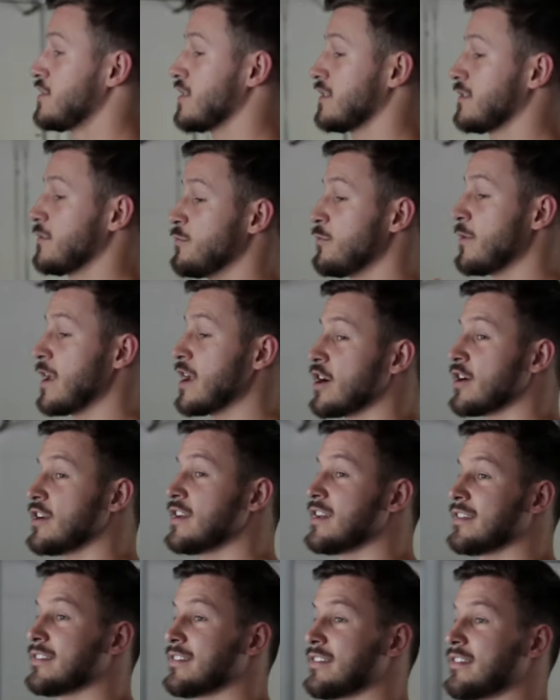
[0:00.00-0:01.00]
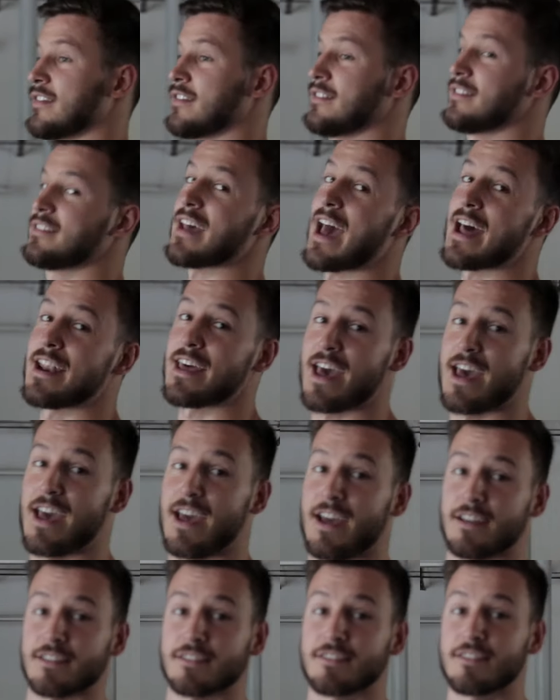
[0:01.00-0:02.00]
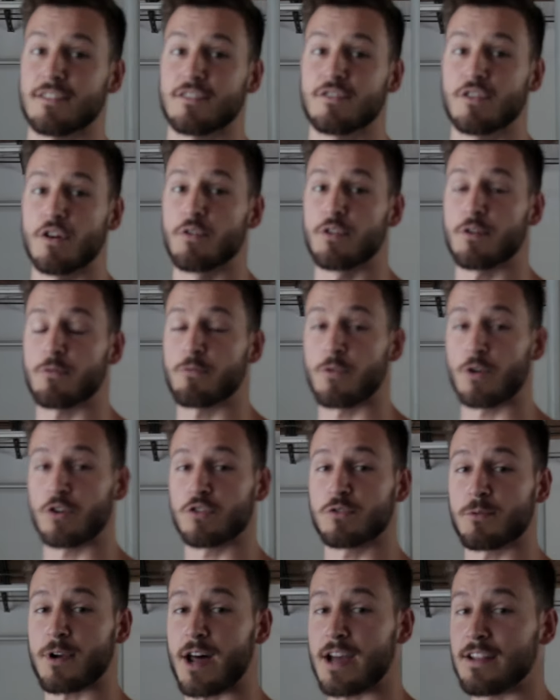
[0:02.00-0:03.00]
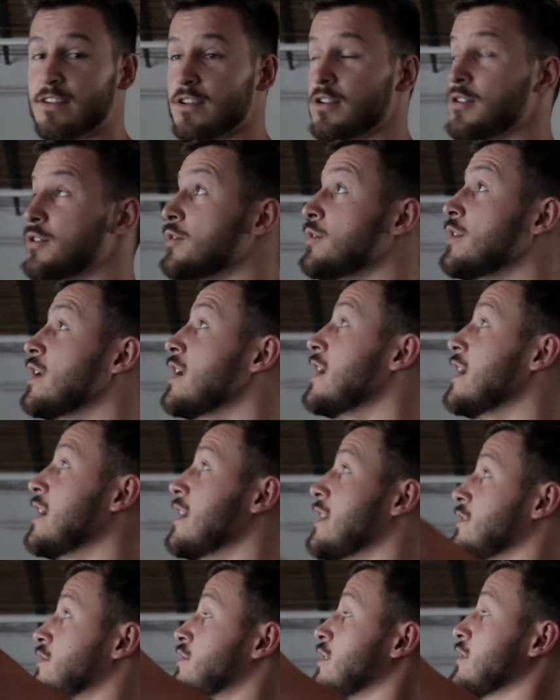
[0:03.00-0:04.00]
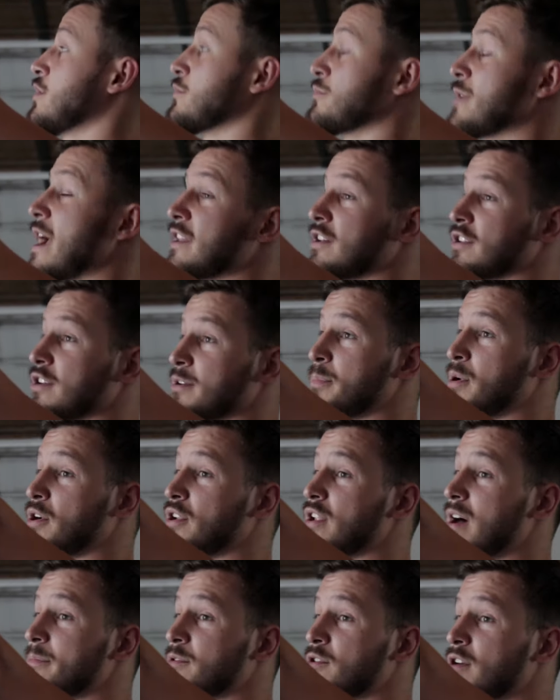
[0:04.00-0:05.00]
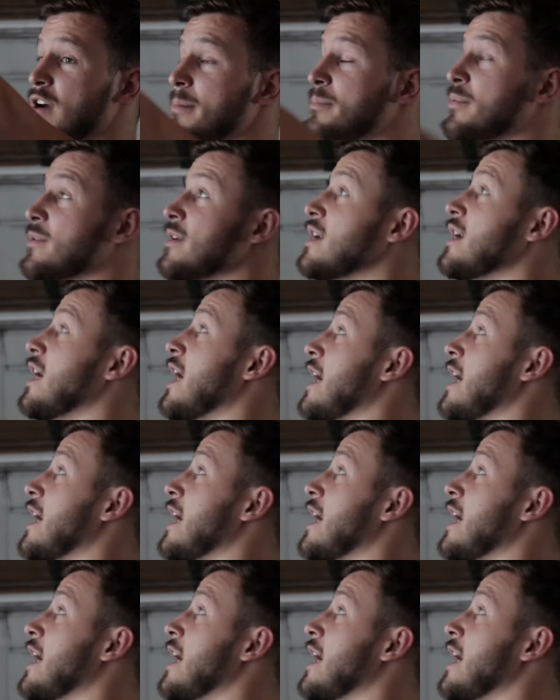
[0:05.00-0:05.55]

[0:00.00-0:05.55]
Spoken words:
just various dead hangs. So the first one I do is just a regular pull-up grip.